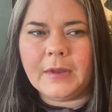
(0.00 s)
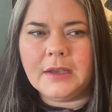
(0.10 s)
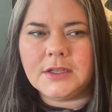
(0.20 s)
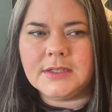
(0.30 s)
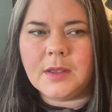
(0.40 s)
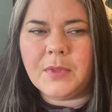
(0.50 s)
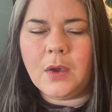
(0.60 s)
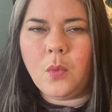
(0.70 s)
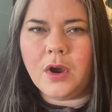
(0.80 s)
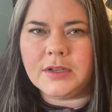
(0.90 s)
just
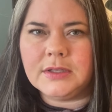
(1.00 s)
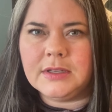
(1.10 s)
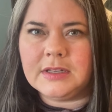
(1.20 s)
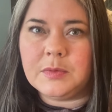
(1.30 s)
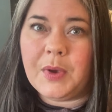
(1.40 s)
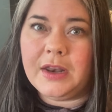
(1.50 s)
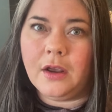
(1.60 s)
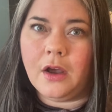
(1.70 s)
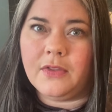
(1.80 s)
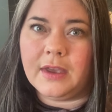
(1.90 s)
something where it's,
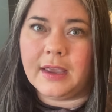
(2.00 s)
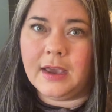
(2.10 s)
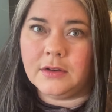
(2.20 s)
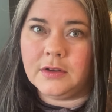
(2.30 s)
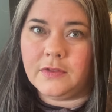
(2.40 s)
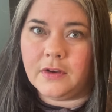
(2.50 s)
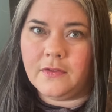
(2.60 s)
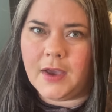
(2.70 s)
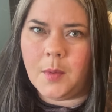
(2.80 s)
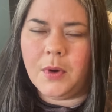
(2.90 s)
depending on the count of your
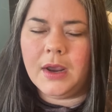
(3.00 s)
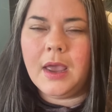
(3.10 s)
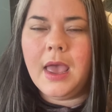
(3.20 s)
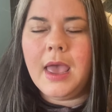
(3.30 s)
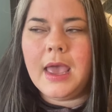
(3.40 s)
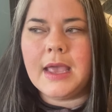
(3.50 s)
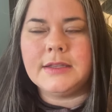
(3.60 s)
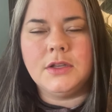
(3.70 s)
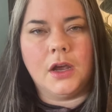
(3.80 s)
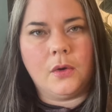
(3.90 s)
fabric,
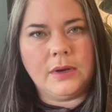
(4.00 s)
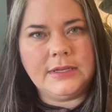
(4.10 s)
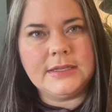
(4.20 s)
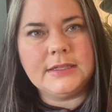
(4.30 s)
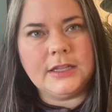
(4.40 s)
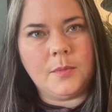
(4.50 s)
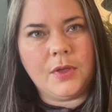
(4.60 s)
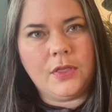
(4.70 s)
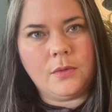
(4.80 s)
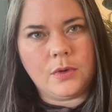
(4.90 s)
it's not going to
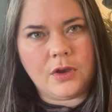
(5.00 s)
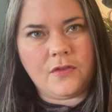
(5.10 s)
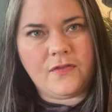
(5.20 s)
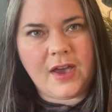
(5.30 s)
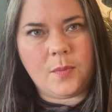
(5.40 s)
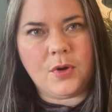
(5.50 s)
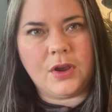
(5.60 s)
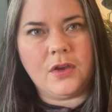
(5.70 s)
slip through your fabric.